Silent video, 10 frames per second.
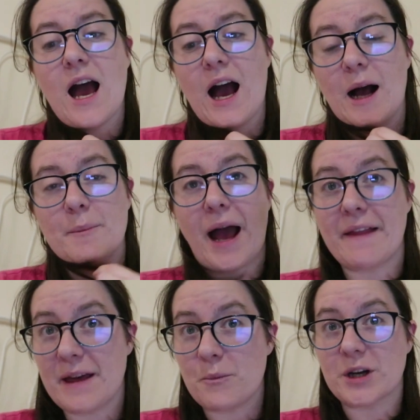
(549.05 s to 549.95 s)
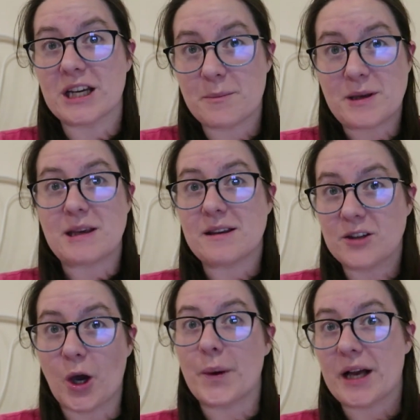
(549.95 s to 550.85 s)
and then we're going to be
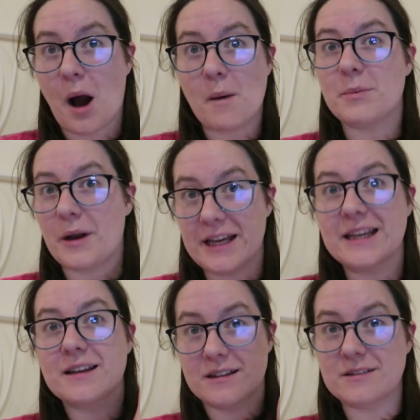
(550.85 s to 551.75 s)
going up like